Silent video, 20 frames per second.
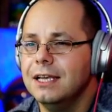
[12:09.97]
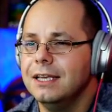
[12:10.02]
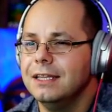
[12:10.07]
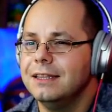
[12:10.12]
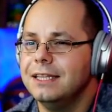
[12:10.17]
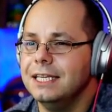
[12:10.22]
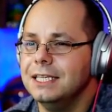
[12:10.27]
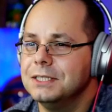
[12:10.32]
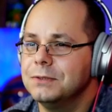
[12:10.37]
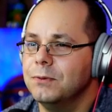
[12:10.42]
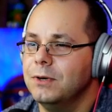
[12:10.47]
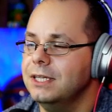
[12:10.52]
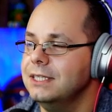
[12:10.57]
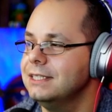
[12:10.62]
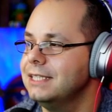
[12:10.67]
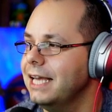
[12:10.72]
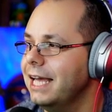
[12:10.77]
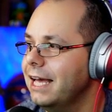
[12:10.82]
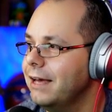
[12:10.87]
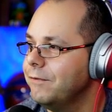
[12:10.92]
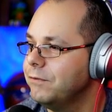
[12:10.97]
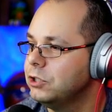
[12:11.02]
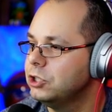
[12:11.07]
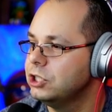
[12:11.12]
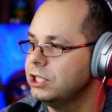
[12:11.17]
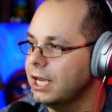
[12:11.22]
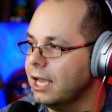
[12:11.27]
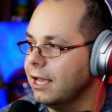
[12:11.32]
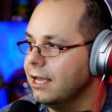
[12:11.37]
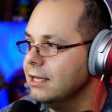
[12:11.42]
These ones have
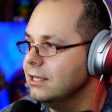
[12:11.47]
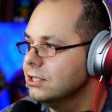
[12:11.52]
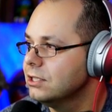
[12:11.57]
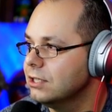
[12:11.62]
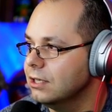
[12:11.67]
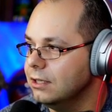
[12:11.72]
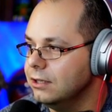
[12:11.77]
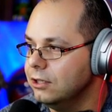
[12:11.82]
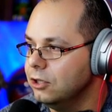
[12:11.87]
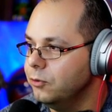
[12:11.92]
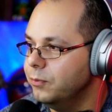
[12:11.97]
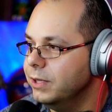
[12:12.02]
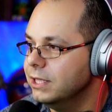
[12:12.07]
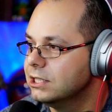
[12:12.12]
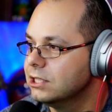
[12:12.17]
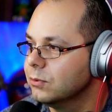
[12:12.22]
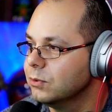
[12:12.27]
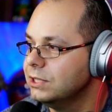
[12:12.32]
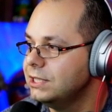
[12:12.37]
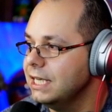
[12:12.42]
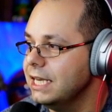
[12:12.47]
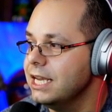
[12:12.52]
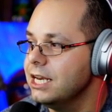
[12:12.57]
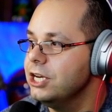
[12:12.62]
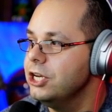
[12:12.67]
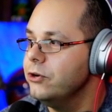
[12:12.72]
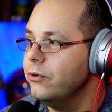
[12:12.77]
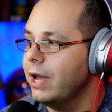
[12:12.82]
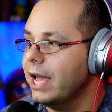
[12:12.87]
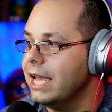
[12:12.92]
changed a little bit, so we're seeing
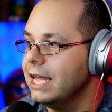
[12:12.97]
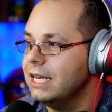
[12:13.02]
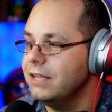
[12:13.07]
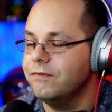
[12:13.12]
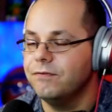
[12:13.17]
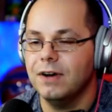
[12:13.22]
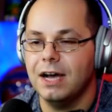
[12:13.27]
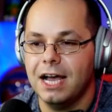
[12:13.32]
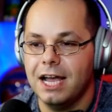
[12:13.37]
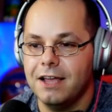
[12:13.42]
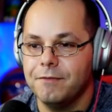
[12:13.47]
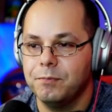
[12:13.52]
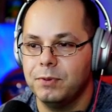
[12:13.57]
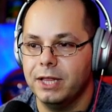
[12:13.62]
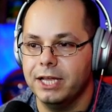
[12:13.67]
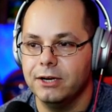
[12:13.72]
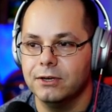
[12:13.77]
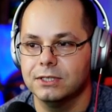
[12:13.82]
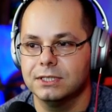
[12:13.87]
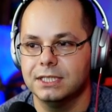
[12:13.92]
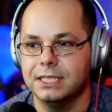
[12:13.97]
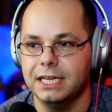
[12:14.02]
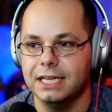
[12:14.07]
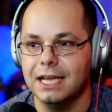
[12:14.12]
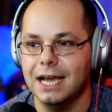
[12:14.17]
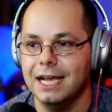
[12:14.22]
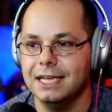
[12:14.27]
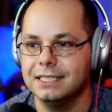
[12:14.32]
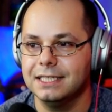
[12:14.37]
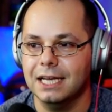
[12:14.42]
new 85 players today.
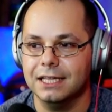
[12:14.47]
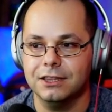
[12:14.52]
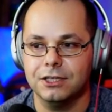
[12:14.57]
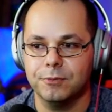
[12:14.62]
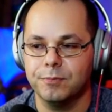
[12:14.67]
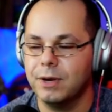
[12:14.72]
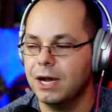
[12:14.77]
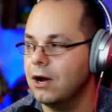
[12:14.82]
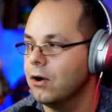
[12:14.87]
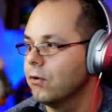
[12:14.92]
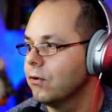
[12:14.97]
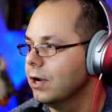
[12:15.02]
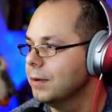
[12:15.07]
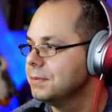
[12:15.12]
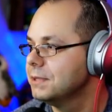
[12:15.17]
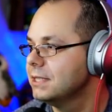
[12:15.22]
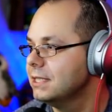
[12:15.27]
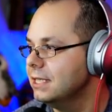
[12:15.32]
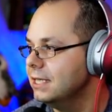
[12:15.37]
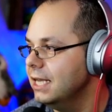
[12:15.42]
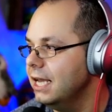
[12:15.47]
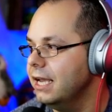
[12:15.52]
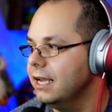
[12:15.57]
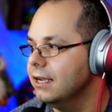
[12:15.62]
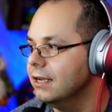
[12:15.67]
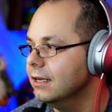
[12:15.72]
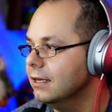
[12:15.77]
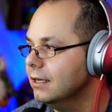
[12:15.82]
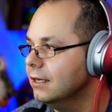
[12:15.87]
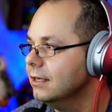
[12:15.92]
Guys got their power-ups today
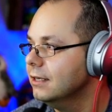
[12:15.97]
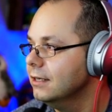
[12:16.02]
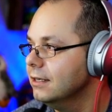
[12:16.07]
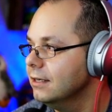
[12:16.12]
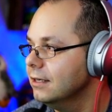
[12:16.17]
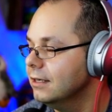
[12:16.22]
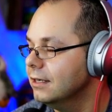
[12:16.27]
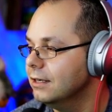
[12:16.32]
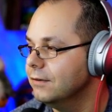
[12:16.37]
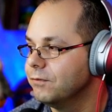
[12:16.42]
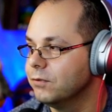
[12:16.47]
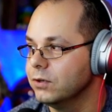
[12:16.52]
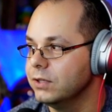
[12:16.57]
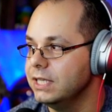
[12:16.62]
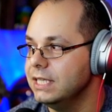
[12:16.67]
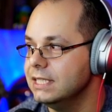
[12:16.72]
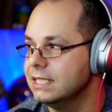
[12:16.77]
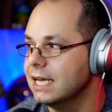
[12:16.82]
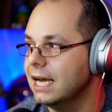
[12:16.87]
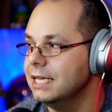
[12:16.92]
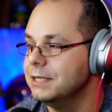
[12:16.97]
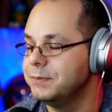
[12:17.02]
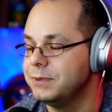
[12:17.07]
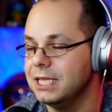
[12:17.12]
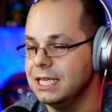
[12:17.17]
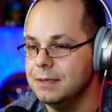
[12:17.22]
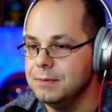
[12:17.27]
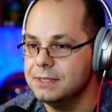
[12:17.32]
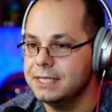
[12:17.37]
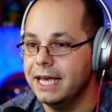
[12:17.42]
for these guys.
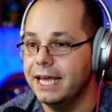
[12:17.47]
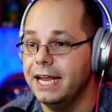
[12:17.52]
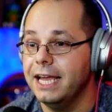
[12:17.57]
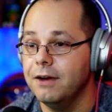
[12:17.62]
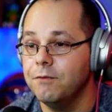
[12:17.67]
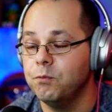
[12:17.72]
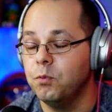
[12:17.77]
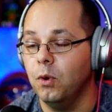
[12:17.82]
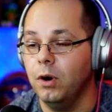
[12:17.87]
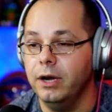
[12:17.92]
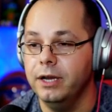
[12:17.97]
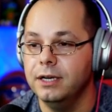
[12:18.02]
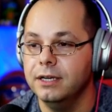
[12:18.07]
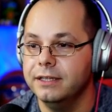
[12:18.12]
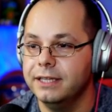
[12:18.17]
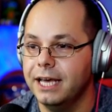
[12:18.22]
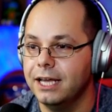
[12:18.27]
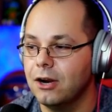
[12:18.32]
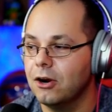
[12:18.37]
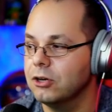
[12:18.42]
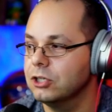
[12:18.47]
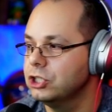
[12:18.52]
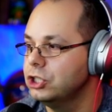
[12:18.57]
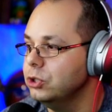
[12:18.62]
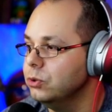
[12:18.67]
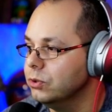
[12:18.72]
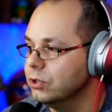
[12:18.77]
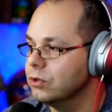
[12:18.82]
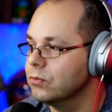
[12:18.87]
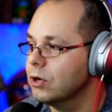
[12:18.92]
Teams that have won, that are
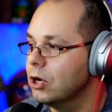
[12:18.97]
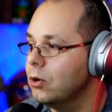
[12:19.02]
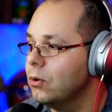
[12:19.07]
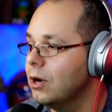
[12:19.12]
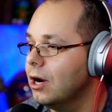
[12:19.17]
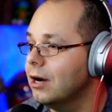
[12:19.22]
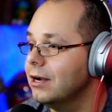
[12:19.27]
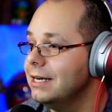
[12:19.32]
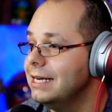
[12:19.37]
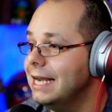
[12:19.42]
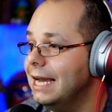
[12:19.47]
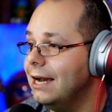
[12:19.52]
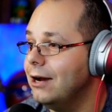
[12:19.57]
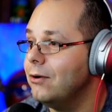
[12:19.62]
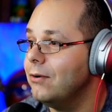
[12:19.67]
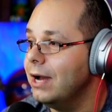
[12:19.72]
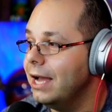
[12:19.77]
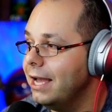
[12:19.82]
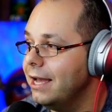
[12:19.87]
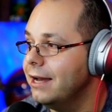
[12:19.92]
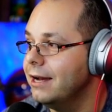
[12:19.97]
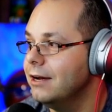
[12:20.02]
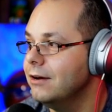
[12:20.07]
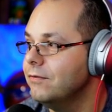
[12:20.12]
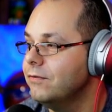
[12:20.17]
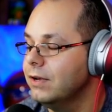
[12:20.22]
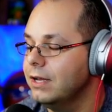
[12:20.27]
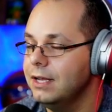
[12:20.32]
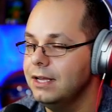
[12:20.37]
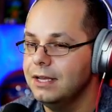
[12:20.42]
2 in a row, now
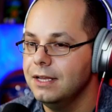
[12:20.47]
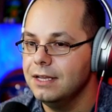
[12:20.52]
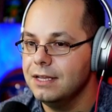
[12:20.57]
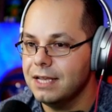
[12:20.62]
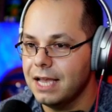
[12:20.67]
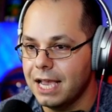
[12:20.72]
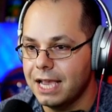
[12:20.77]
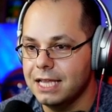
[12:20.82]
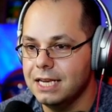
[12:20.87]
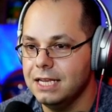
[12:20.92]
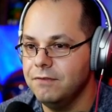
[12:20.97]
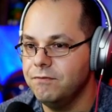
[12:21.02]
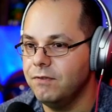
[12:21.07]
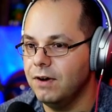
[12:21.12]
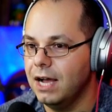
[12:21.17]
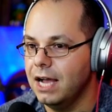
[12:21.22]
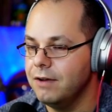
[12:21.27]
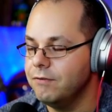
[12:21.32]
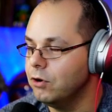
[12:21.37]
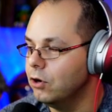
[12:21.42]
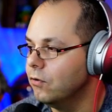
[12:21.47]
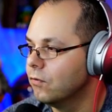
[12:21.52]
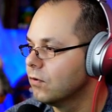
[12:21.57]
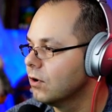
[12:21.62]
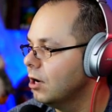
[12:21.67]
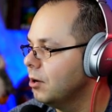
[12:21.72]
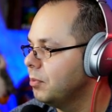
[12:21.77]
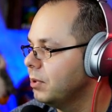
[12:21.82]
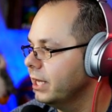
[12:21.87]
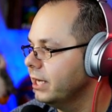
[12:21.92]
have 85
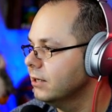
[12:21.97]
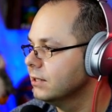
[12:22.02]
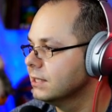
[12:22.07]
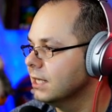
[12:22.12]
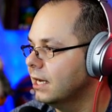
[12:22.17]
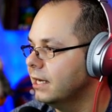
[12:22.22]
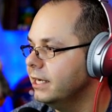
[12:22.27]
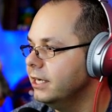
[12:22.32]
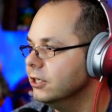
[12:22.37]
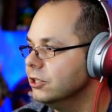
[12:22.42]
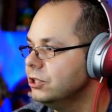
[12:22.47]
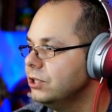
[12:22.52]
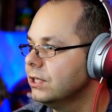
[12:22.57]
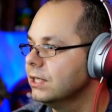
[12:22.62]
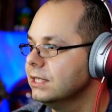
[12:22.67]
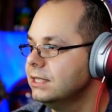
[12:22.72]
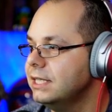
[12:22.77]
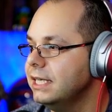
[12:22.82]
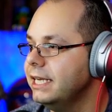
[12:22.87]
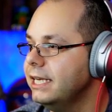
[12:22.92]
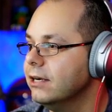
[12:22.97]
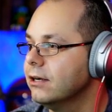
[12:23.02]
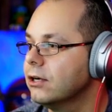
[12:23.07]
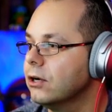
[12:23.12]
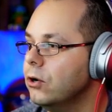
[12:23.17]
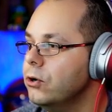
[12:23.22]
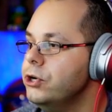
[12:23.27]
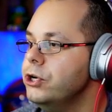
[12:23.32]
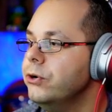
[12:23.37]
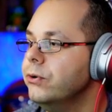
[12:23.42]
overall players on here. So you can sit here,
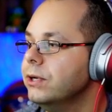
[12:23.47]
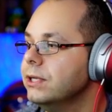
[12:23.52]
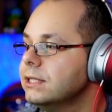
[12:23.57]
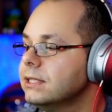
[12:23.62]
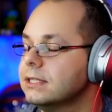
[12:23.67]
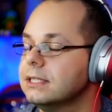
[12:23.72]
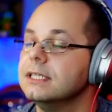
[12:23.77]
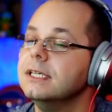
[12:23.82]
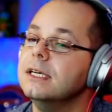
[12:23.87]
go newest.